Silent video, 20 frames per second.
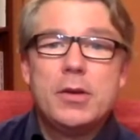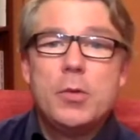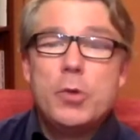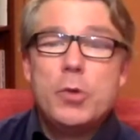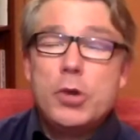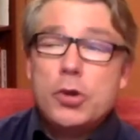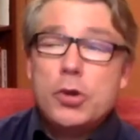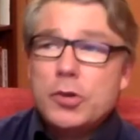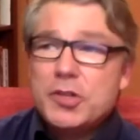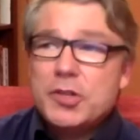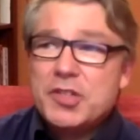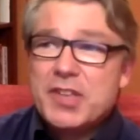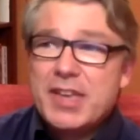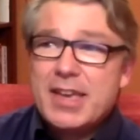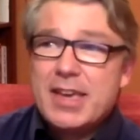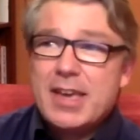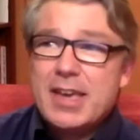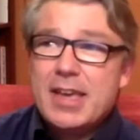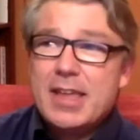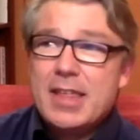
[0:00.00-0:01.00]
We could
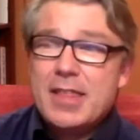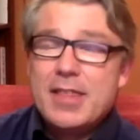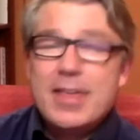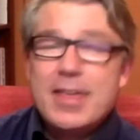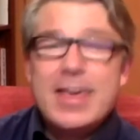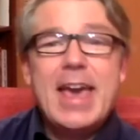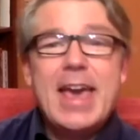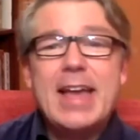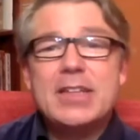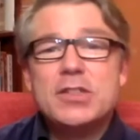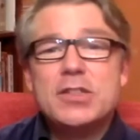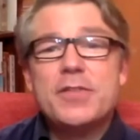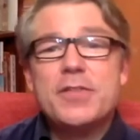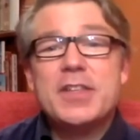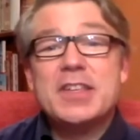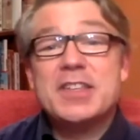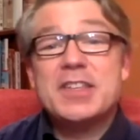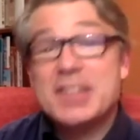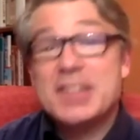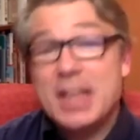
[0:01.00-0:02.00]
say they ate of
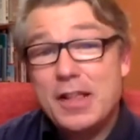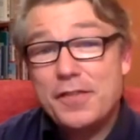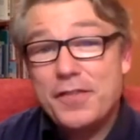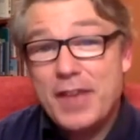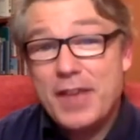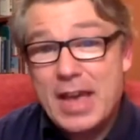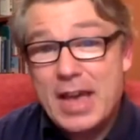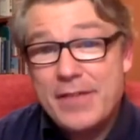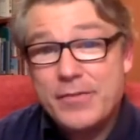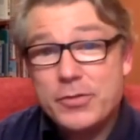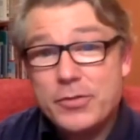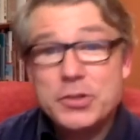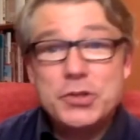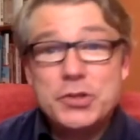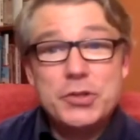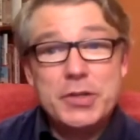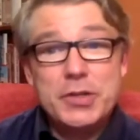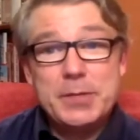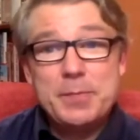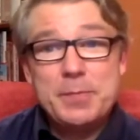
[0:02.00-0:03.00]
the self-effort
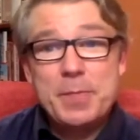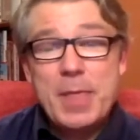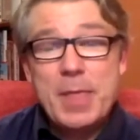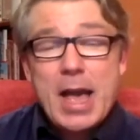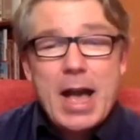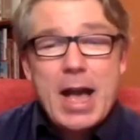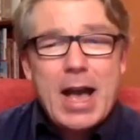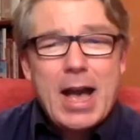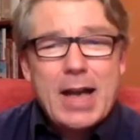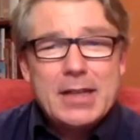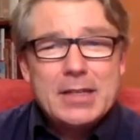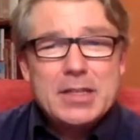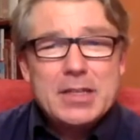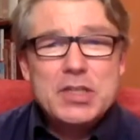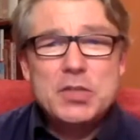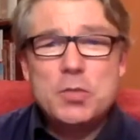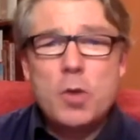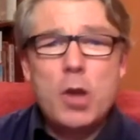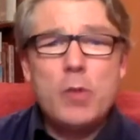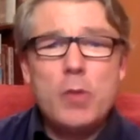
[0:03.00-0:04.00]
tree, and in
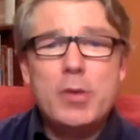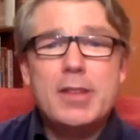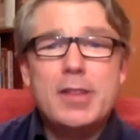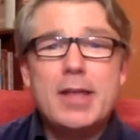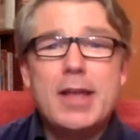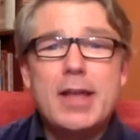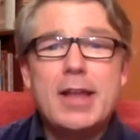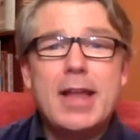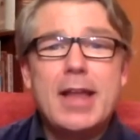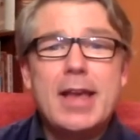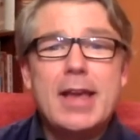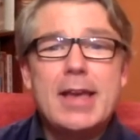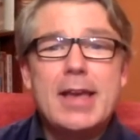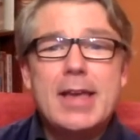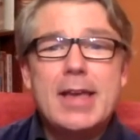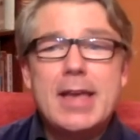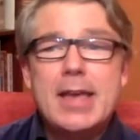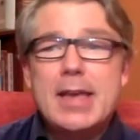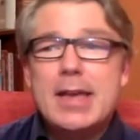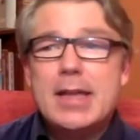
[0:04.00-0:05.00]
swallowing that lie
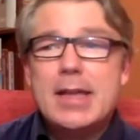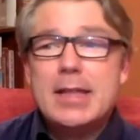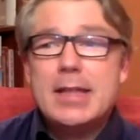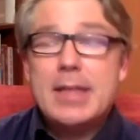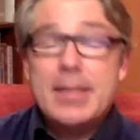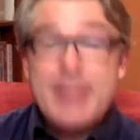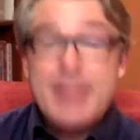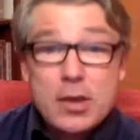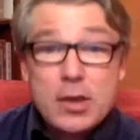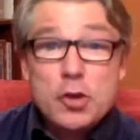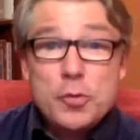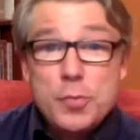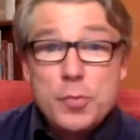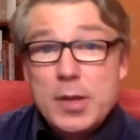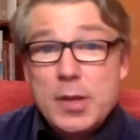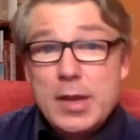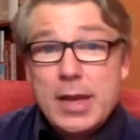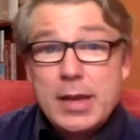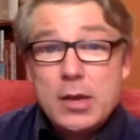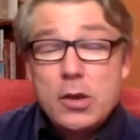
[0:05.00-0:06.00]
that they could
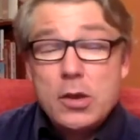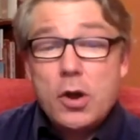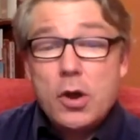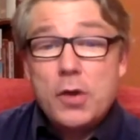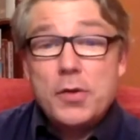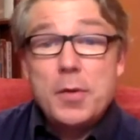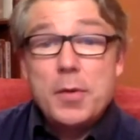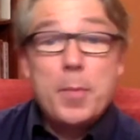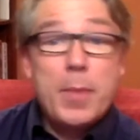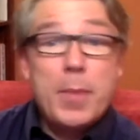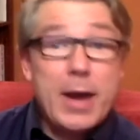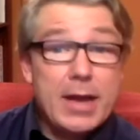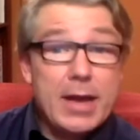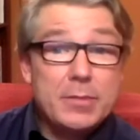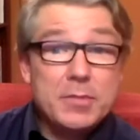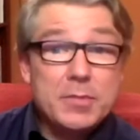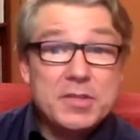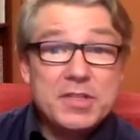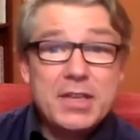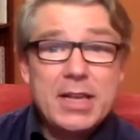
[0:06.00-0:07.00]
be like God by
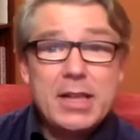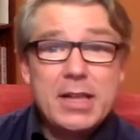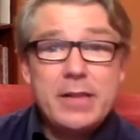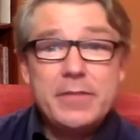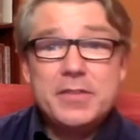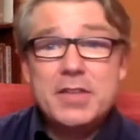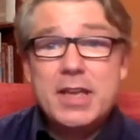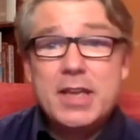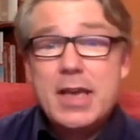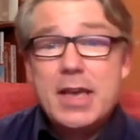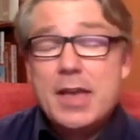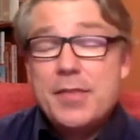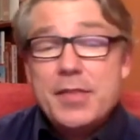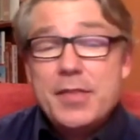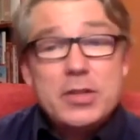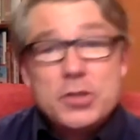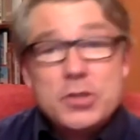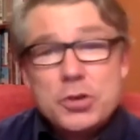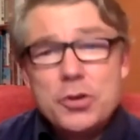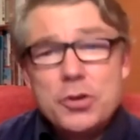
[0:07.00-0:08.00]
themselves, they
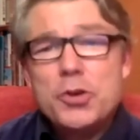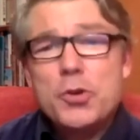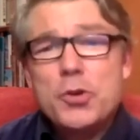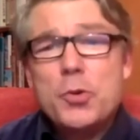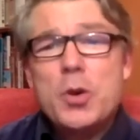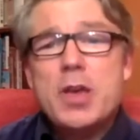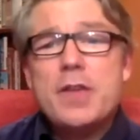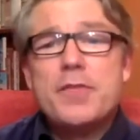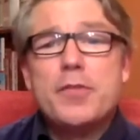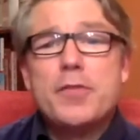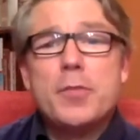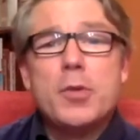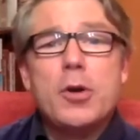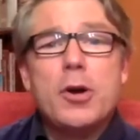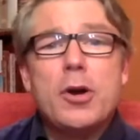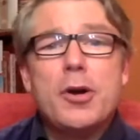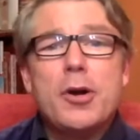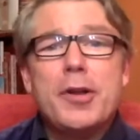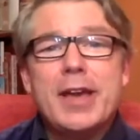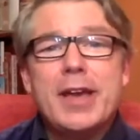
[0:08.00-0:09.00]
turned away from
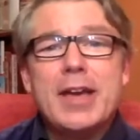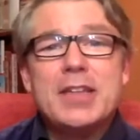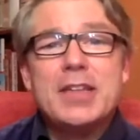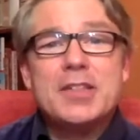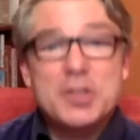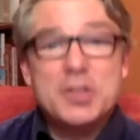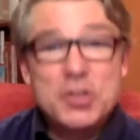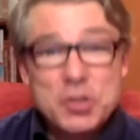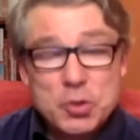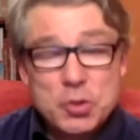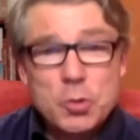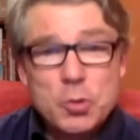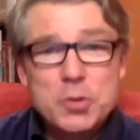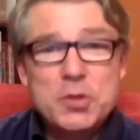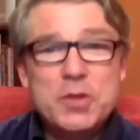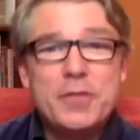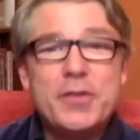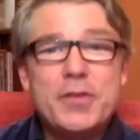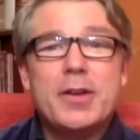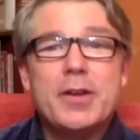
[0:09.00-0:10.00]
God as the
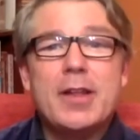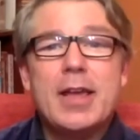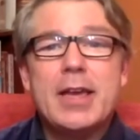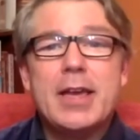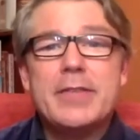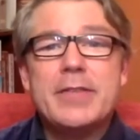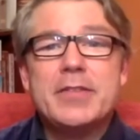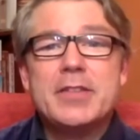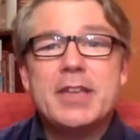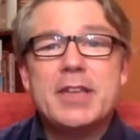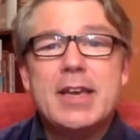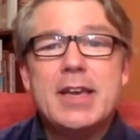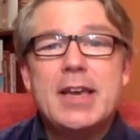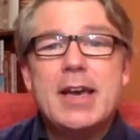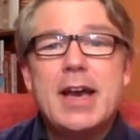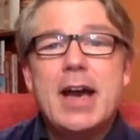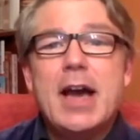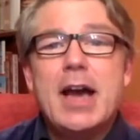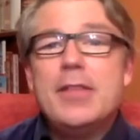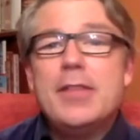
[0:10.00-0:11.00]
source of their lives,
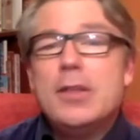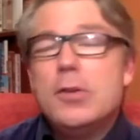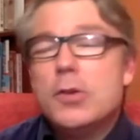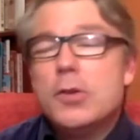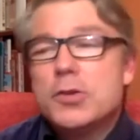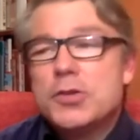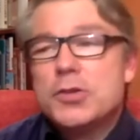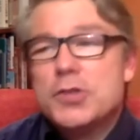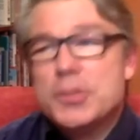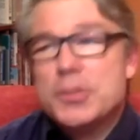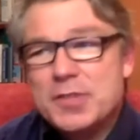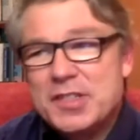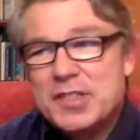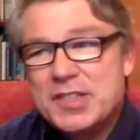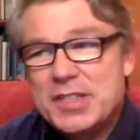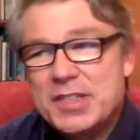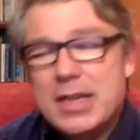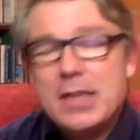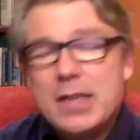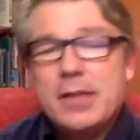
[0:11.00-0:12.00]
and they looked to
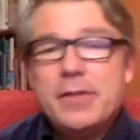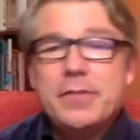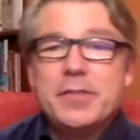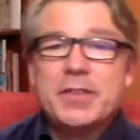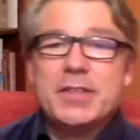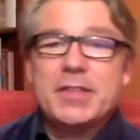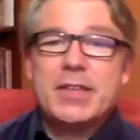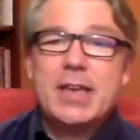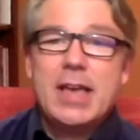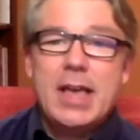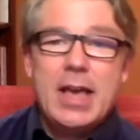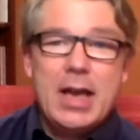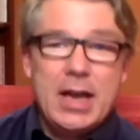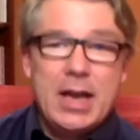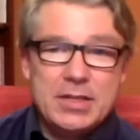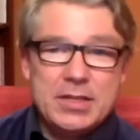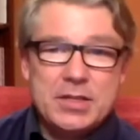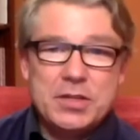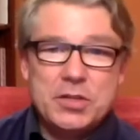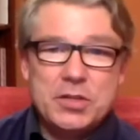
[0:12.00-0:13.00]
themselves
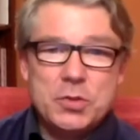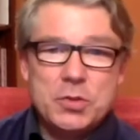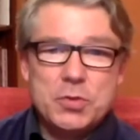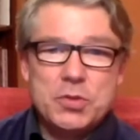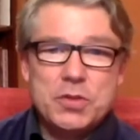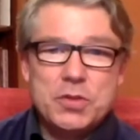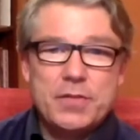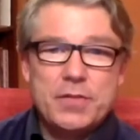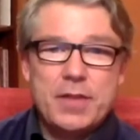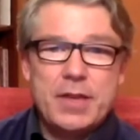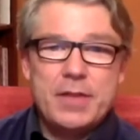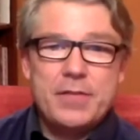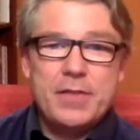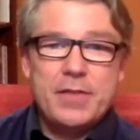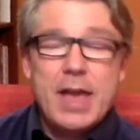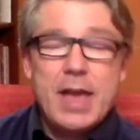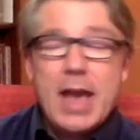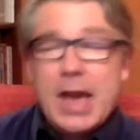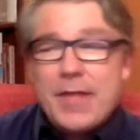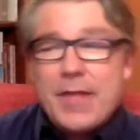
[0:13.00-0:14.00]
as the source of life.
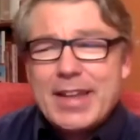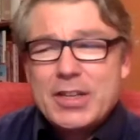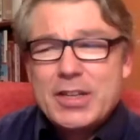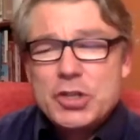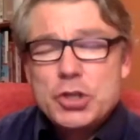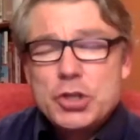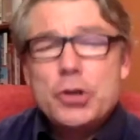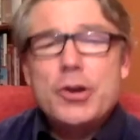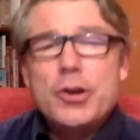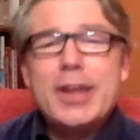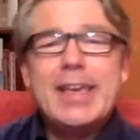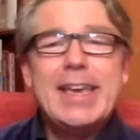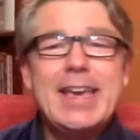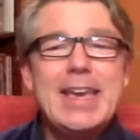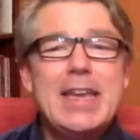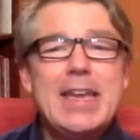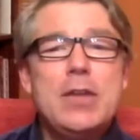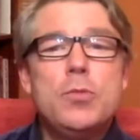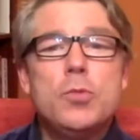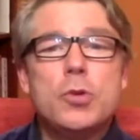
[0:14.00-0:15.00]
And that turning
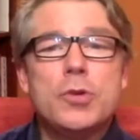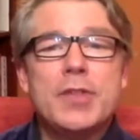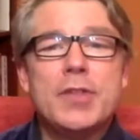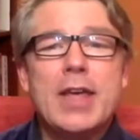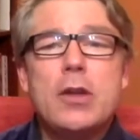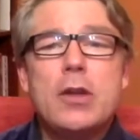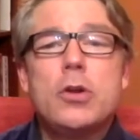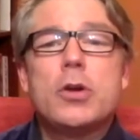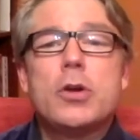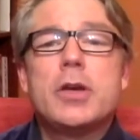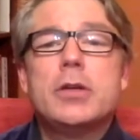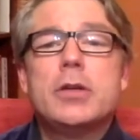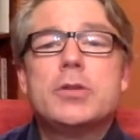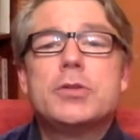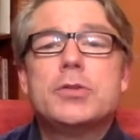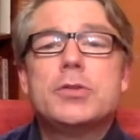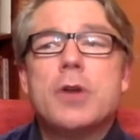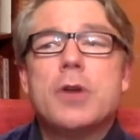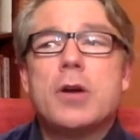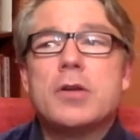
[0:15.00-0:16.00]
inward, that looking
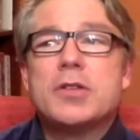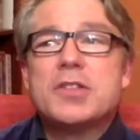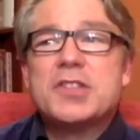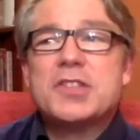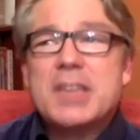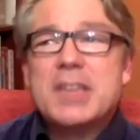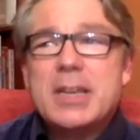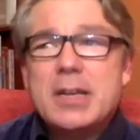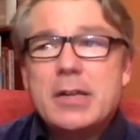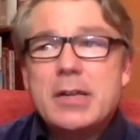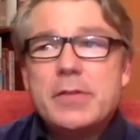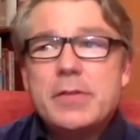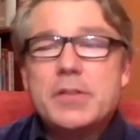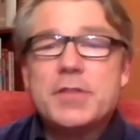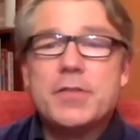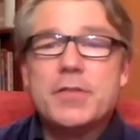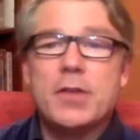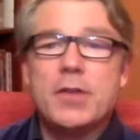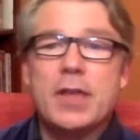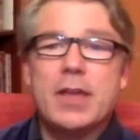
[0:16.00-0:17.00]
to ourselves
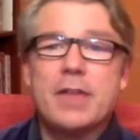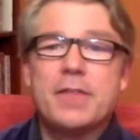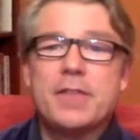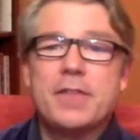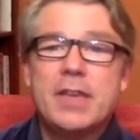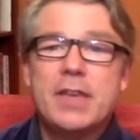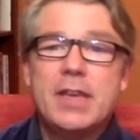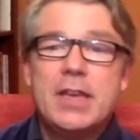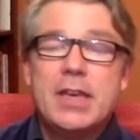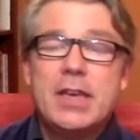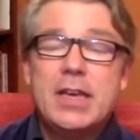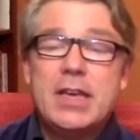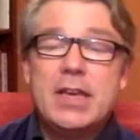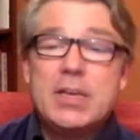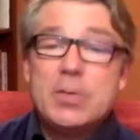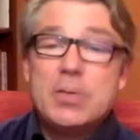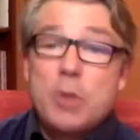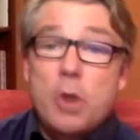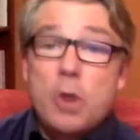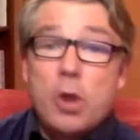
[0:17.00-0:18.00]
for life,
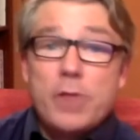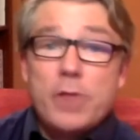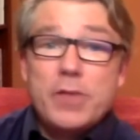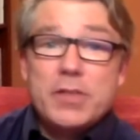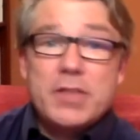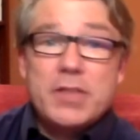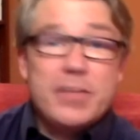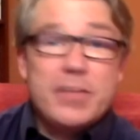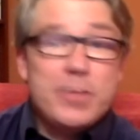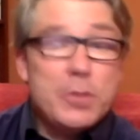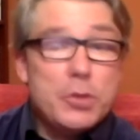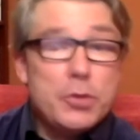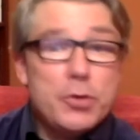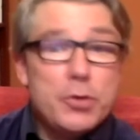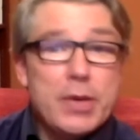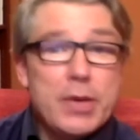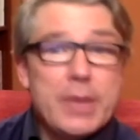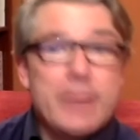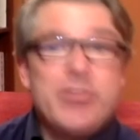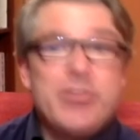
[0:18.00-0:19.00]
is what all of us have been
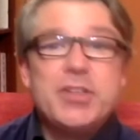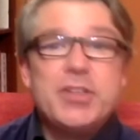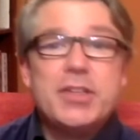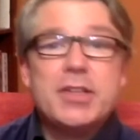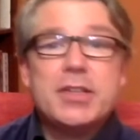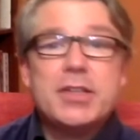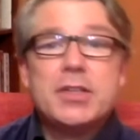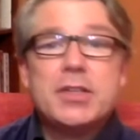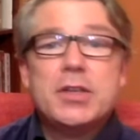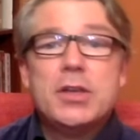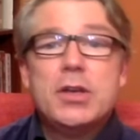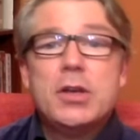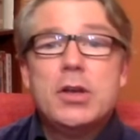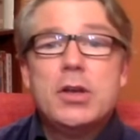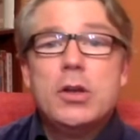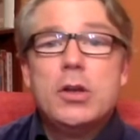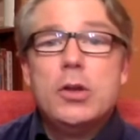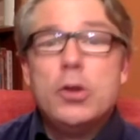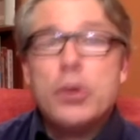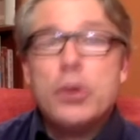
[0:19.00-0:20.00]
doing ever since,
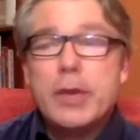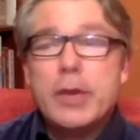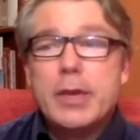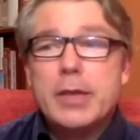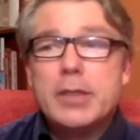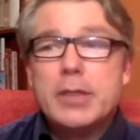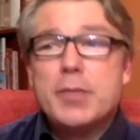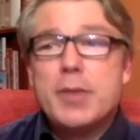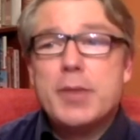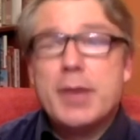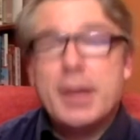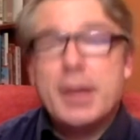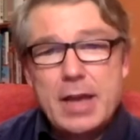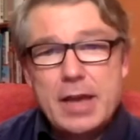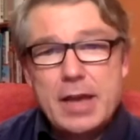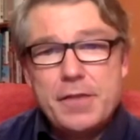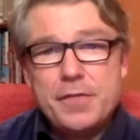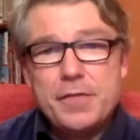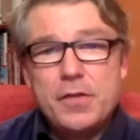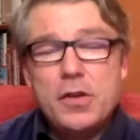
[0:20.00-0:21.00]
looking to make a
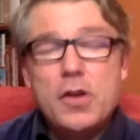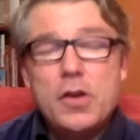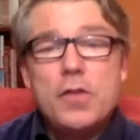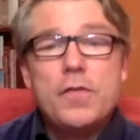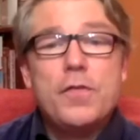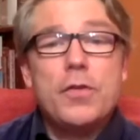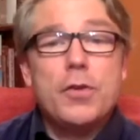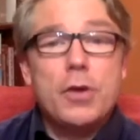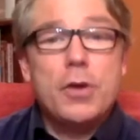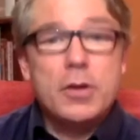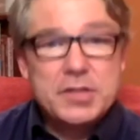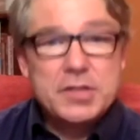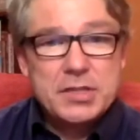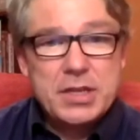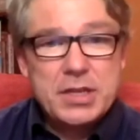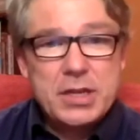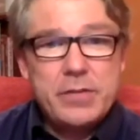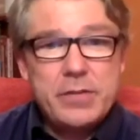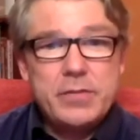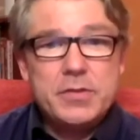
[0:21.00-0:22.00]
life for
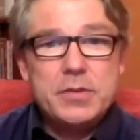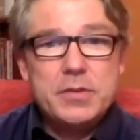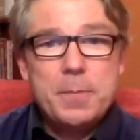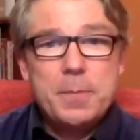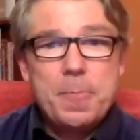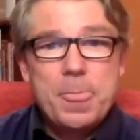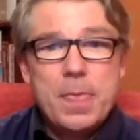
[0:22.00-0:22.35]
ourselves.